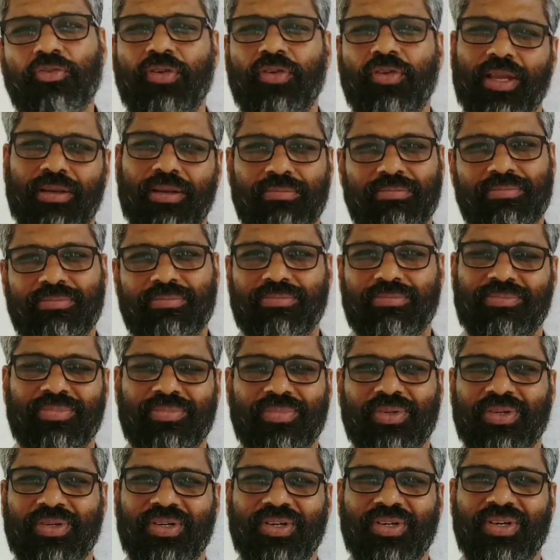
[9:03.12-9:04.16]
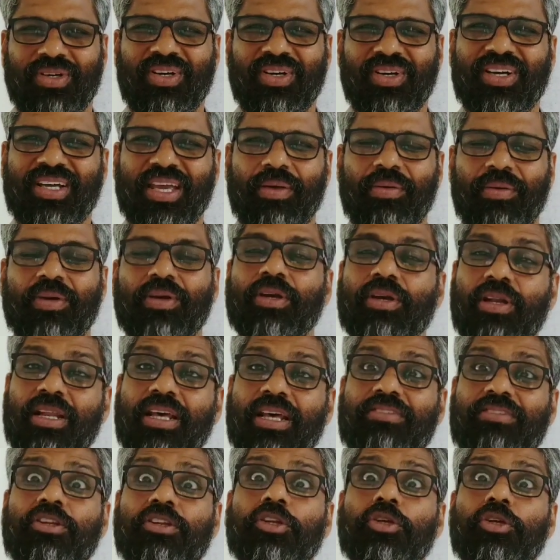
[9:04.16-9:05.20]
you fail. Okay,
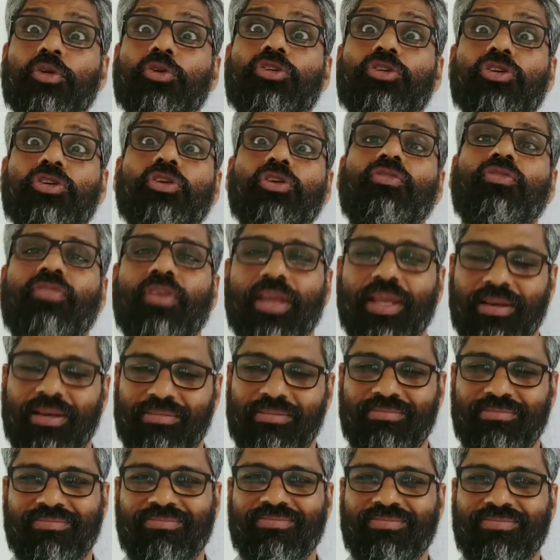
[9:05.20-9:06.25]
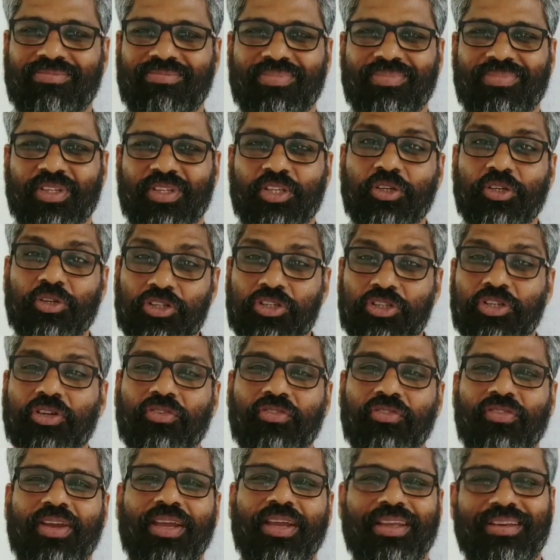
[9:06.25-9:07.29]
lest you should fail. You
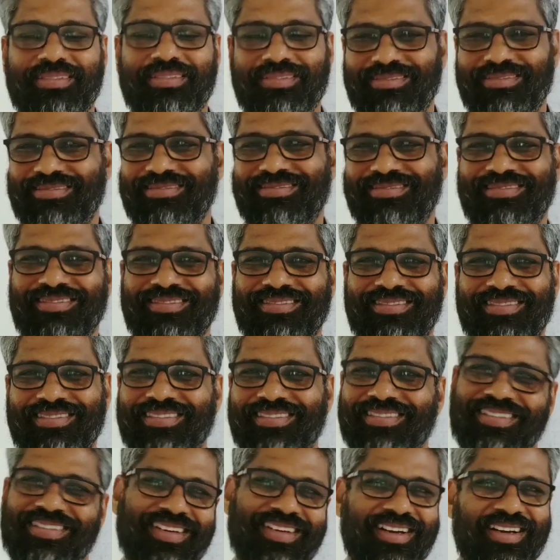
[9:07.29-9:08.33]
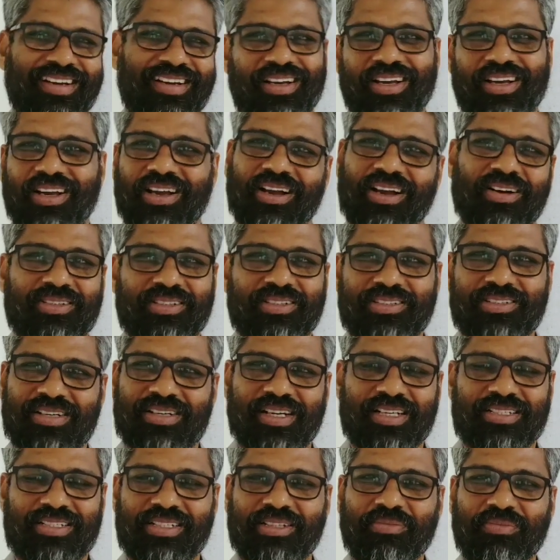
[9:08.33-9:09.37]
should fail. Got the
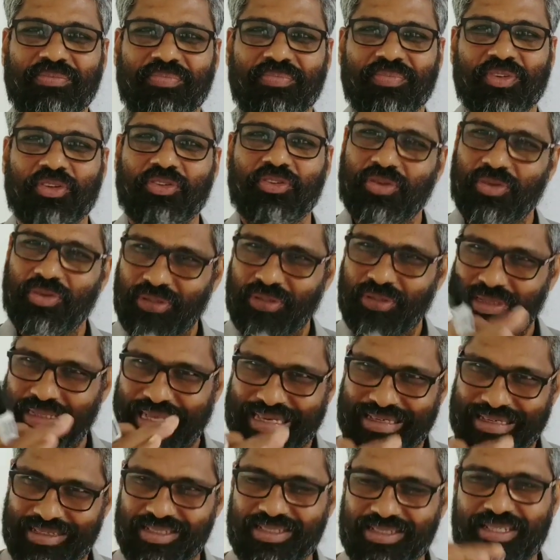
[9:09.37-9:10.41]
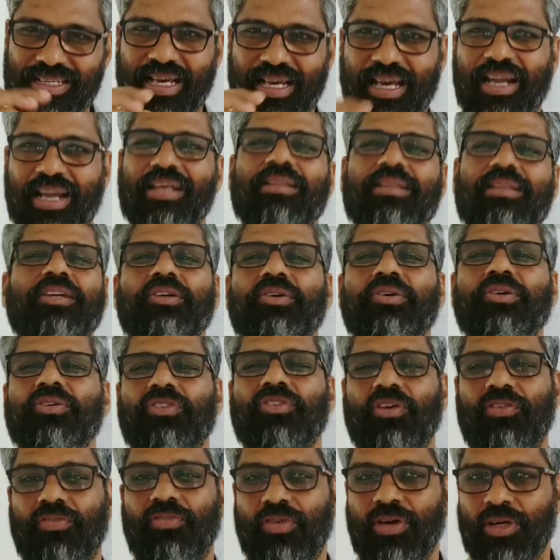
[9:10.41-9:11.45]
structure? So that is another
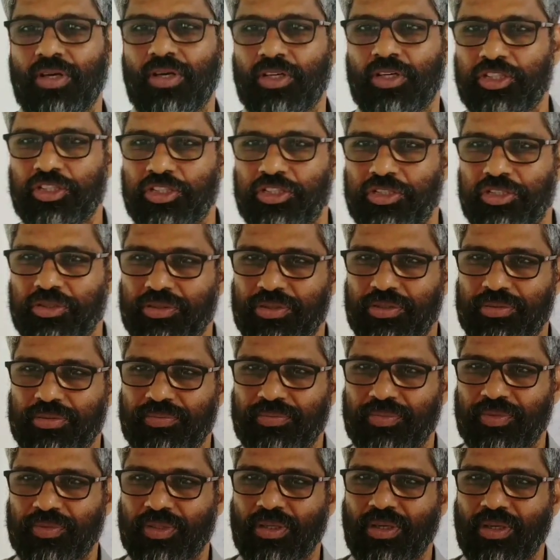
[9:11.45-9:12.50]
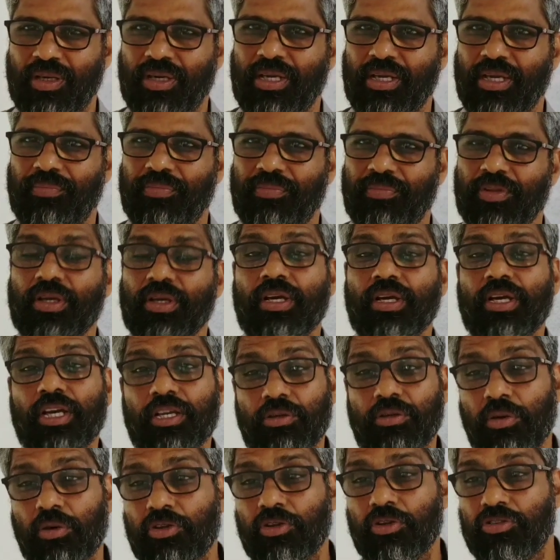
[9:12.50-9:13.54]
use of should. Okay,
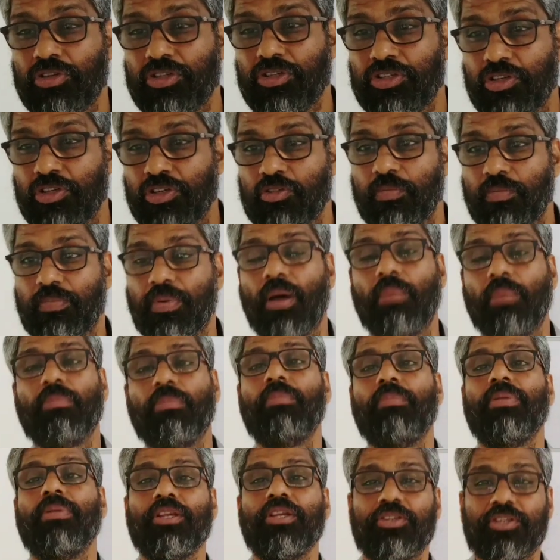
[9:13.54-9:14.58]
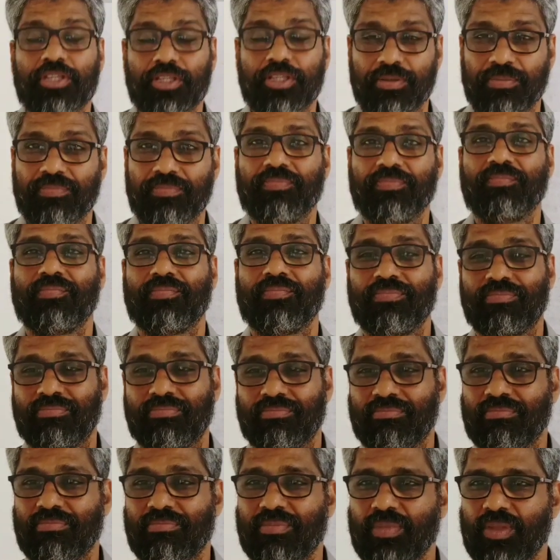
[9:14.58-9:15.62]
it also shows probability.
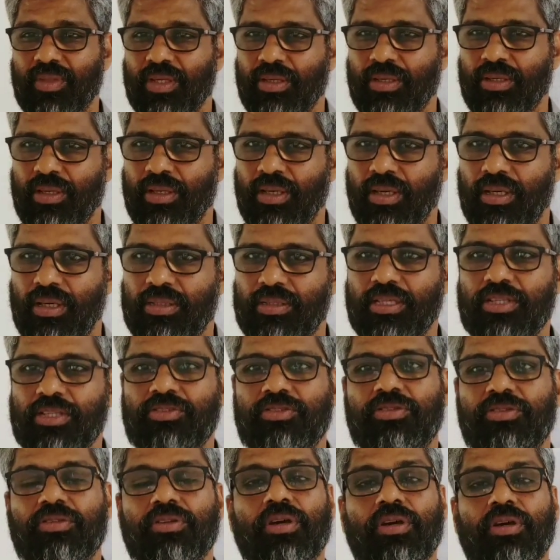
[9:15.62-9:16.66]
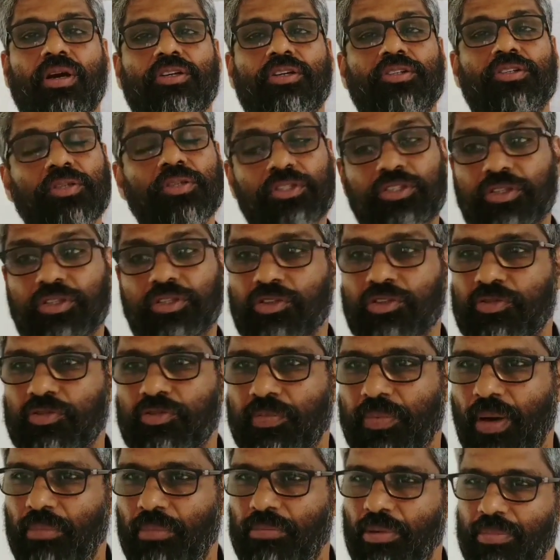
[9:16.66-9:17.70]
This should shows
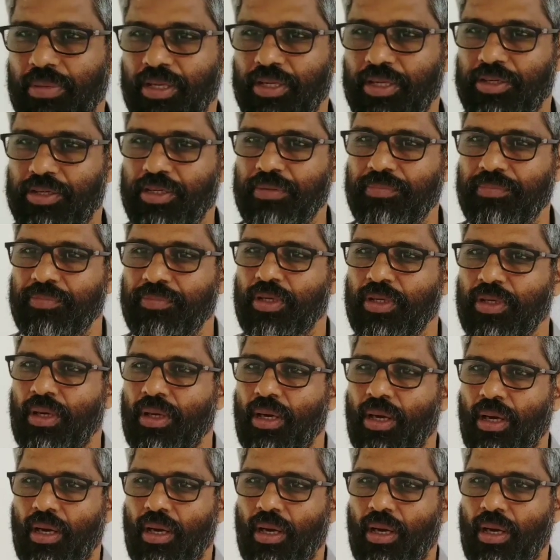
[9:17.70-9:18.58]
probability.